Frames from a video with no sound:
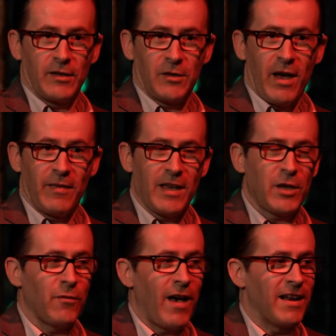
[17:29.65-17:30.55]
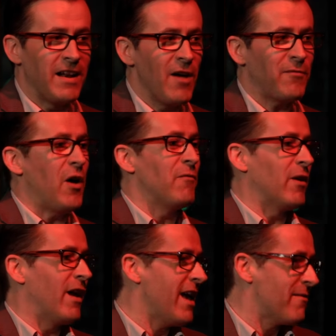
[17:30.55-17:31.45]
so I think you've had enough of
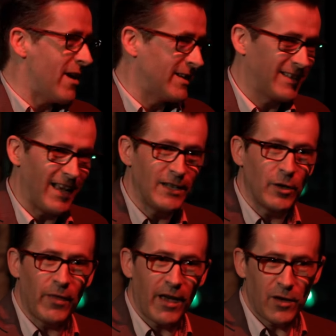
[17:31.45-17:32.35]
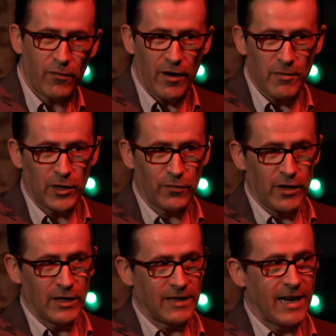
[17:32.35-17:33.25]
what I have had to say, so thank you very much for
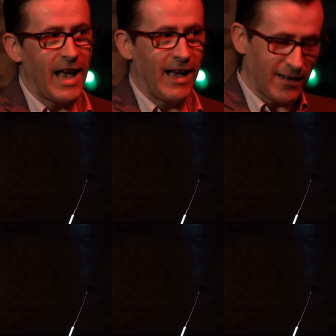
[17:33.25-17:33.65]
listening, and